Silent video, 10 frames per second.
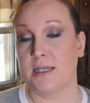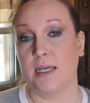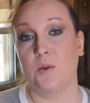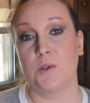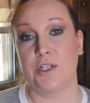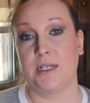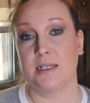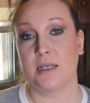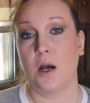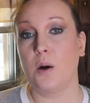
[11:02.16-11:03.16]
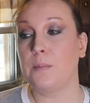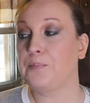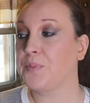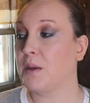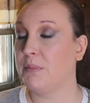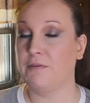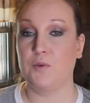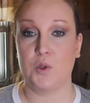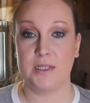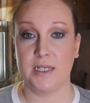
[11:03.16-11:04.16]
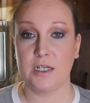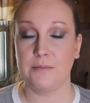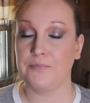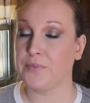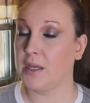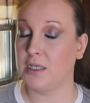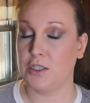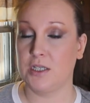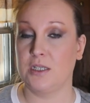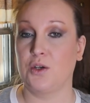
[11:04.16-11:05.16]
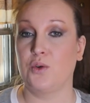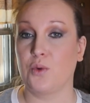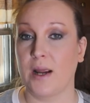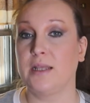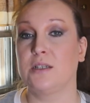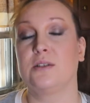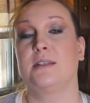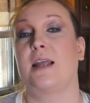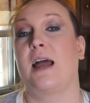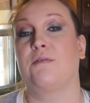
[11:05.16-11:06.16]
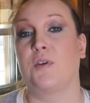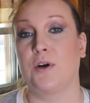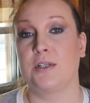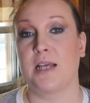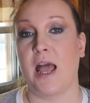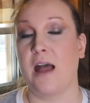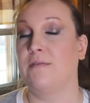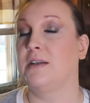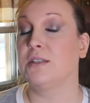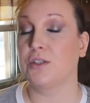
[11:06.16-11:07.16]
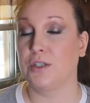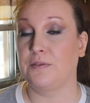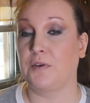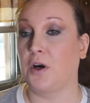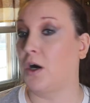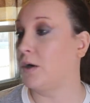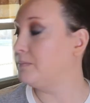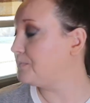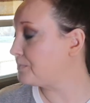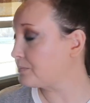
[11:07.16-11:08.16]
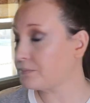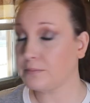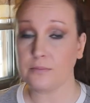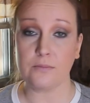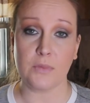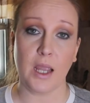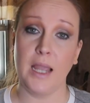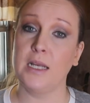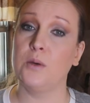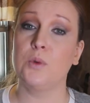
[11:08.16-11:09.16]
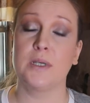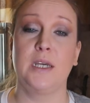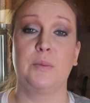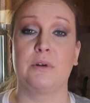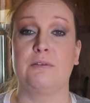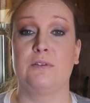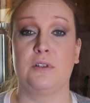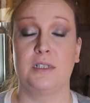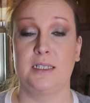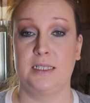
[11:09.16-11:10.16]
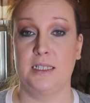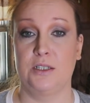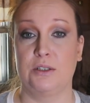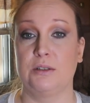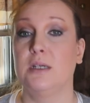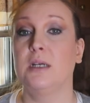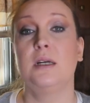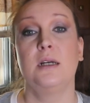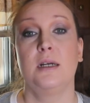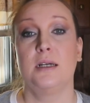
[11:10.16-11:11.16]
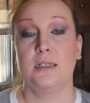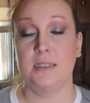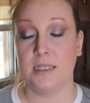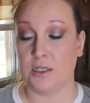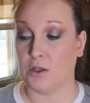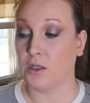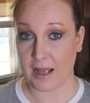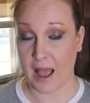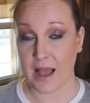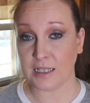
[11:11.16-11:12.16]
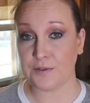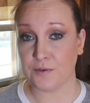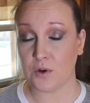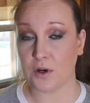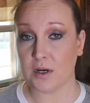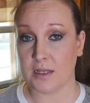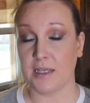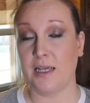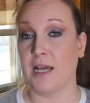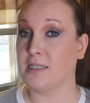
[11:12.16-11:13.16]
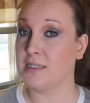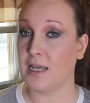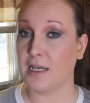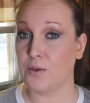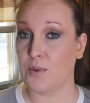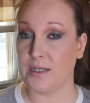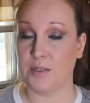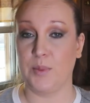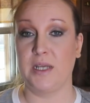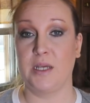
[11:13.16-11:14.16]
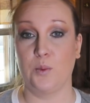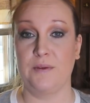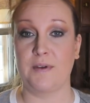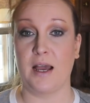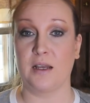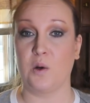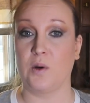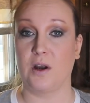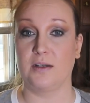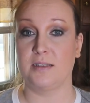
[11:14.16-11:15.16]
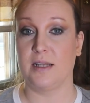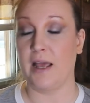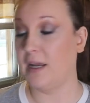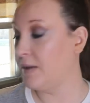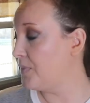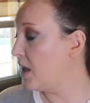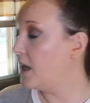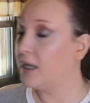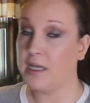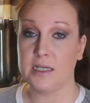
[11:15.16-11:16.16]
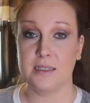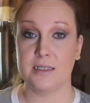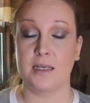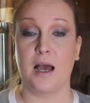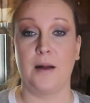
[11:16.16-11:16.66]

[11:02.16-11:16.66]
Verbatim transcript: to eat when she gets home before dinner. It's just a great little snack for her to have, and it's good for her, and it will keep her full until dinner. As for the second recipe that we've got going on today is